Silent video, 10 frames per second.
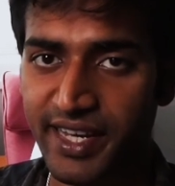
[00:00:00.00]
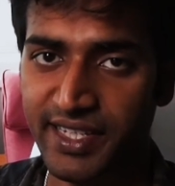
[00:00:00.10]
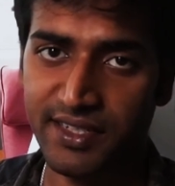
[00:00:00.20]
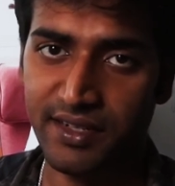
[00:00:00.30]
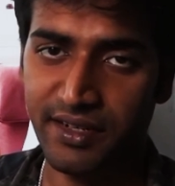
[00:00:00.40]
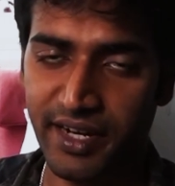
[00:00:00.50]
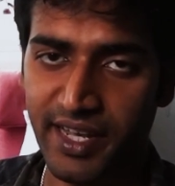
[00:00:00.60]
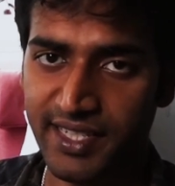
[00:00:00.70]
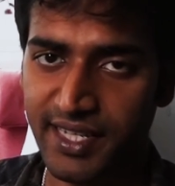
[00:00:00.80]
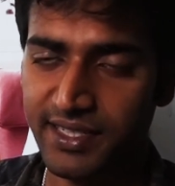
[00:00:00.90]
and test
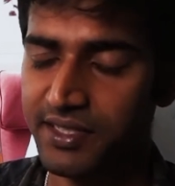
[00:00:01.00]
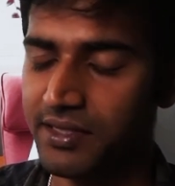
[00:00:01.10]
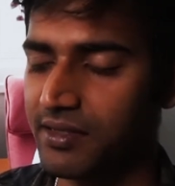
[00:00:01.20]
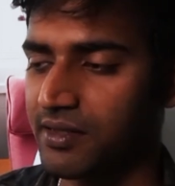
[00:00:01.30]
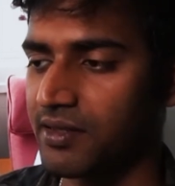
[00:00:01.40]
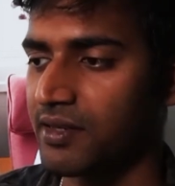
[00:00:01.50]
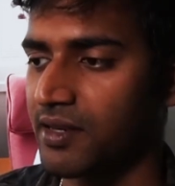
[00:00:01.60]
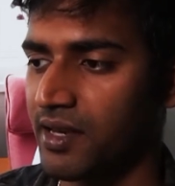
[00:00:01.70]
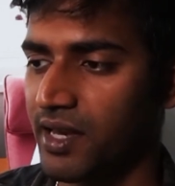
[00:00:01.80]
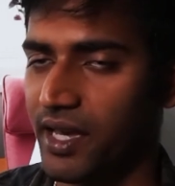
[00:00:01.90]
data sets.
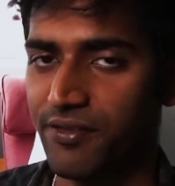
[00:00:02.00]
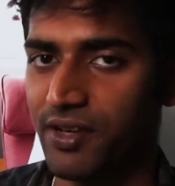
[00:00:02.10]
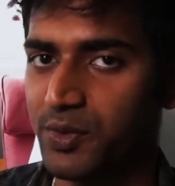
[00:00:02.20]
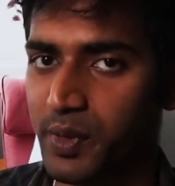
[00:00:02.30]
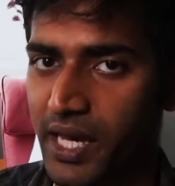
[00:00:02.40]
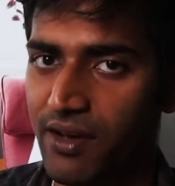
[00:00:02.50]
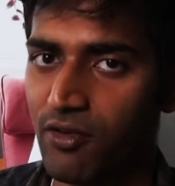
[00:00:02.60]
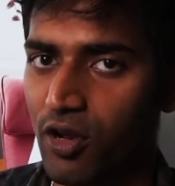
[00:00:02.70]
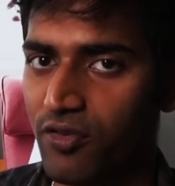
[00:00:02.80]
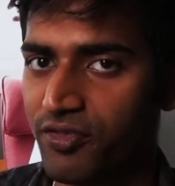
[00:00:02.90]
And once we
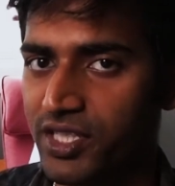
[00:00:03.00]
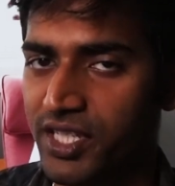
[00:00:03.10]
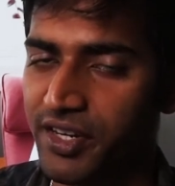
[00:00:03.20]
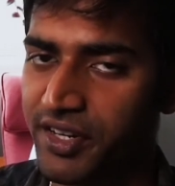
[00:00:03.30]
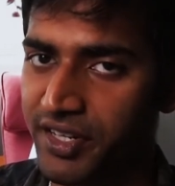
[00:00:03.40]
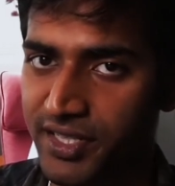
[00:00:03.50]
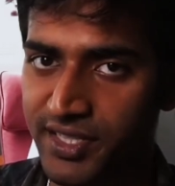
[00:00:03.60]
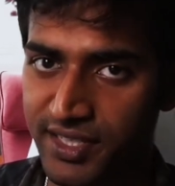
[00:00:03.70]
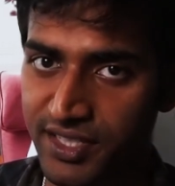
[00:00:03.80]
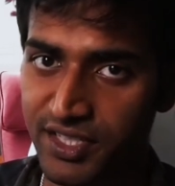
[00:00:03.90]
have all of these
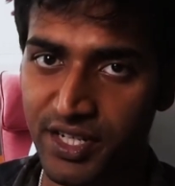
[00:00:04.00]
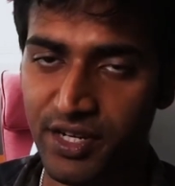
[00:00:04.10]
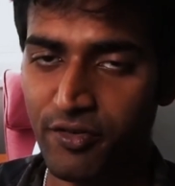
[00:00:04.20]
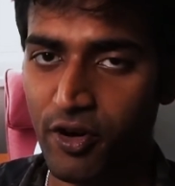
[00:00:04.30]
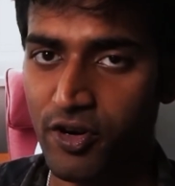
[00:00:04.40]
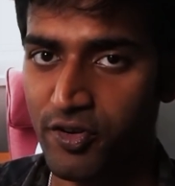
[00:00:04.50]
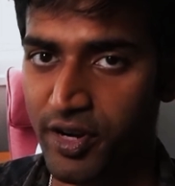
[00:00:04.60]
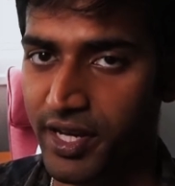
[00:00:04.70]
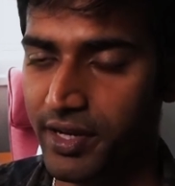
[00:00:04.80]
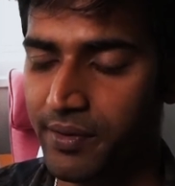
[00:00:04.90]
ingredients necessary for
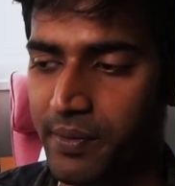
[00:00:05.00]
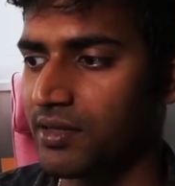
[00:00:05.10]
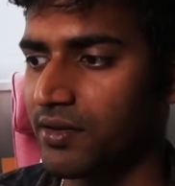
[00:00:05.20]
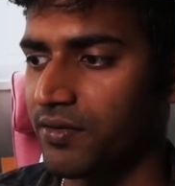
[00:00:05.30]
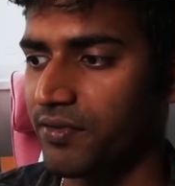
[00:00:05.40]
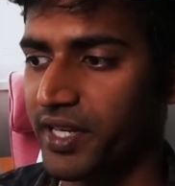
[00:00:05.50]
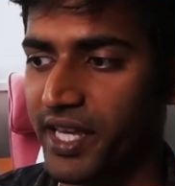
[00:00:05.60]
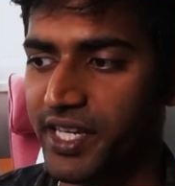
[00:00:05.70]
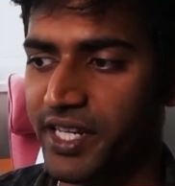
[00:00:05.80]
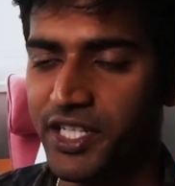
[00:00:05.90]
training, we
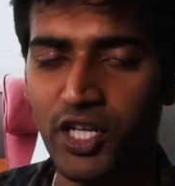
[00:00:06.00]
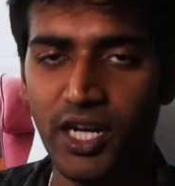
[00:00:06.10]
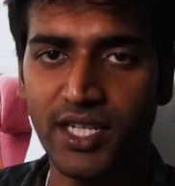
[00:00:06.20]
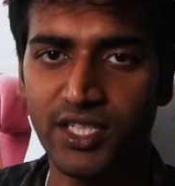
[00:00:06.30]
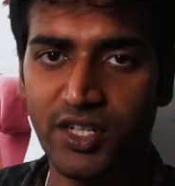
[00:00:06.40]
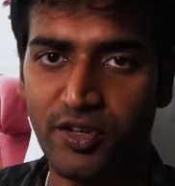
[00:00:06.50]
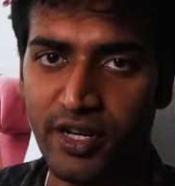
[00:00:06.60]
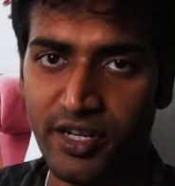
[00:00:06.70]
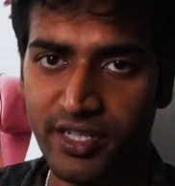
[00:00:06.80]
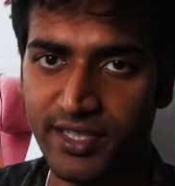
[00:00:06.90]
can initialize a
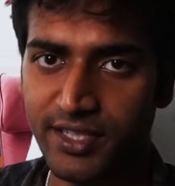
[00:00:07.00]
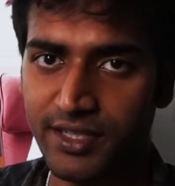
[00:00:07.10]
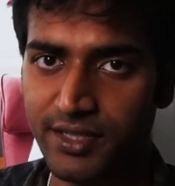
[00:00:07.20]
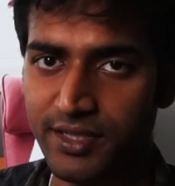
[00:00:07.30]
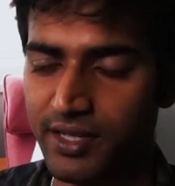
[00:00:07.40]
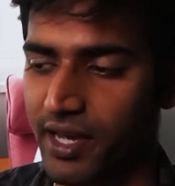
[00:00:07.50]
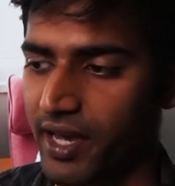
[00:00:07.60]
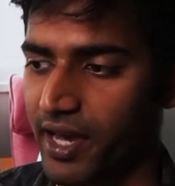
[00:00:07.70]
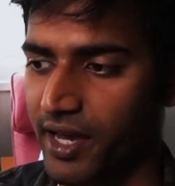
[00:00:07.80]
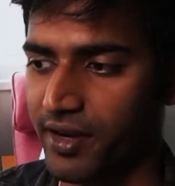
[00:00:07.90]
trainer instance
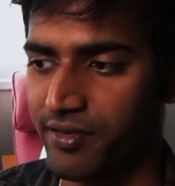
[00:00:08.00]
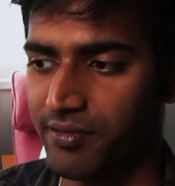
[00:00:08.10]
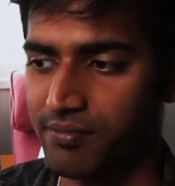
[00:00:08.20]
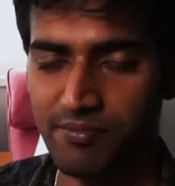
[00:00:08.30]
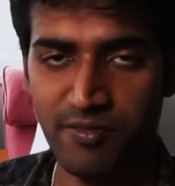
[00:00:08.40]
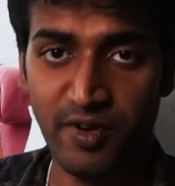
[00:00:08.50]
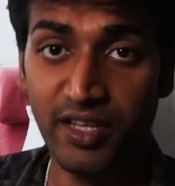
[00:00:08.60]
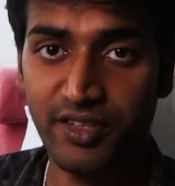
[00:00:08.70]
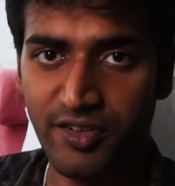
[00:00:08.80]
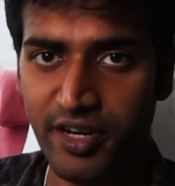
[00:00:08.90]
and
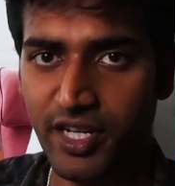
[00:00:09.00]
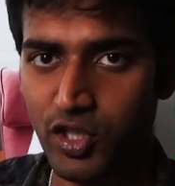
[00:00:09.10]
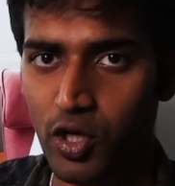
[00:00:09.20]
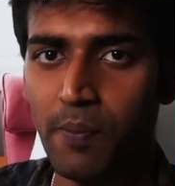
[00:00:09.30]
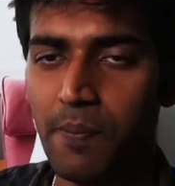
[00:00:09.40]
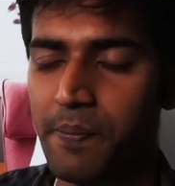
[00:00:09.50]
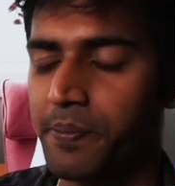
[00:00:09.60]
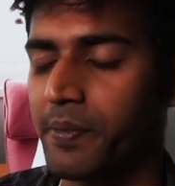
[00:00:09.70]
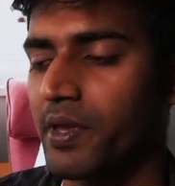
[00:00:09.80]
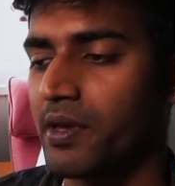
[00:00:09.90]
run the training job.
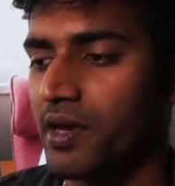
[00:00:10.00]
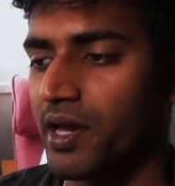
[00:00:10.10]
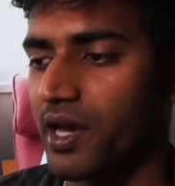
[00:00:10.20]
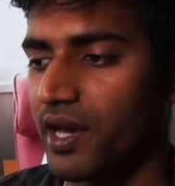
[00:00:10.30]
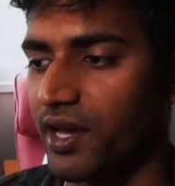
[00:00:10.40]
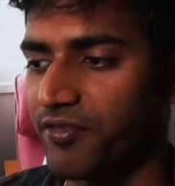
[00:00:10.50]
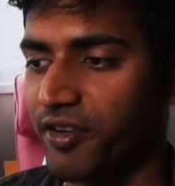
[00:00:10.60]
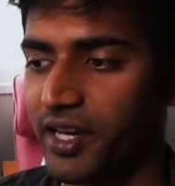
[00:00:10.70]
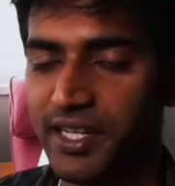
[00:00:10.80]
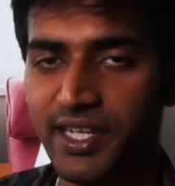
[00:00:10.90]

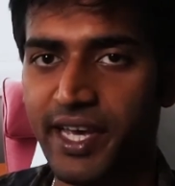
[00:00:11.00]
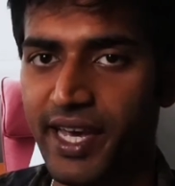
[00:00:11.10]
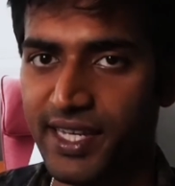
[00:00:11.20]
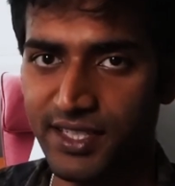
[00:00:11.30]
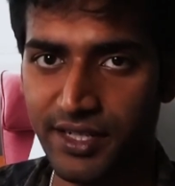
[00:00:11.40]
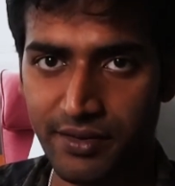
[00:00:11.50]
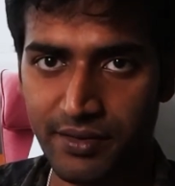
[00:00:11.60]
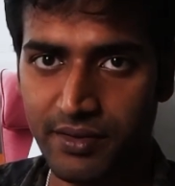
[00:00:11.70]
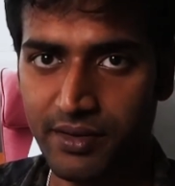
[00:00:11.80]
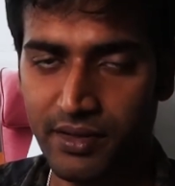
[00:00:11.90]
And finally,
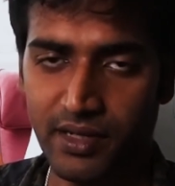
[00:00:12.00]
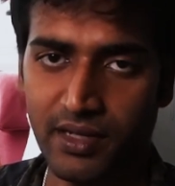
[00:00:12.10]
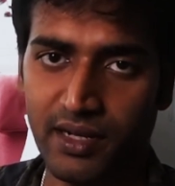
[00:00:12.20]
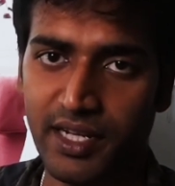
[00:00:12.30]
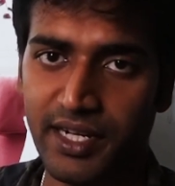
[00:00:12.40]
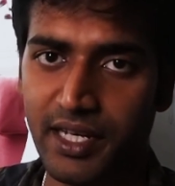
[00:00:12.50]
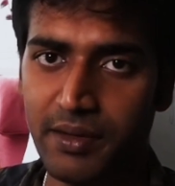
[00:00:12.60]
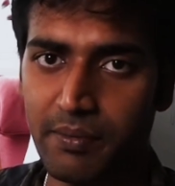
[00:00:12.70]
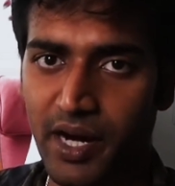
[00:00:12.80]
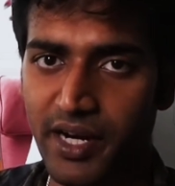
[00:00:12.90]
exit
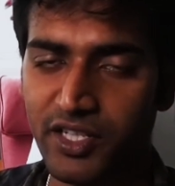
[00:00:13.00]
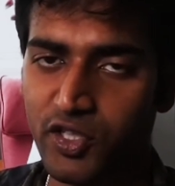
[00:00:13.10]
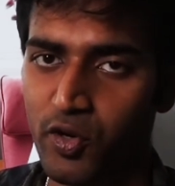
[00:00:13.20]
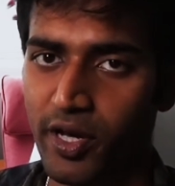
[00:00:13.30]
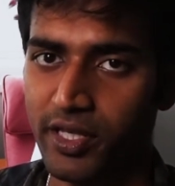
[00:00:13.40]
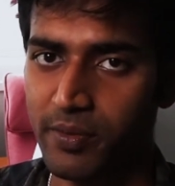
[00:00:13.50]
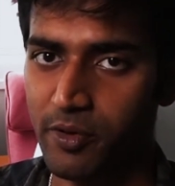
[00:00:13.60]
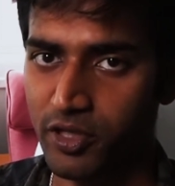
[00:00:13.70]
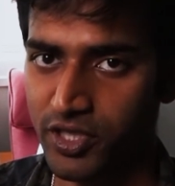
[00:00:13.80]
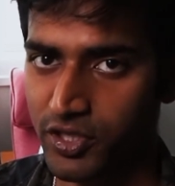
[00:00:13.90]
cleanly by destroying
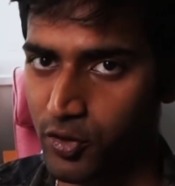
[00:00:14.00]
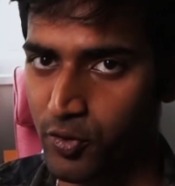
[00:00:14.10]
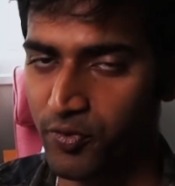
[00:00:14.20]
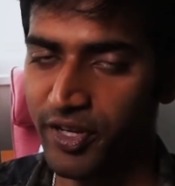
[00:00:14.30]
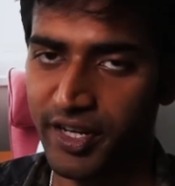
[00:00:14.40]
the process group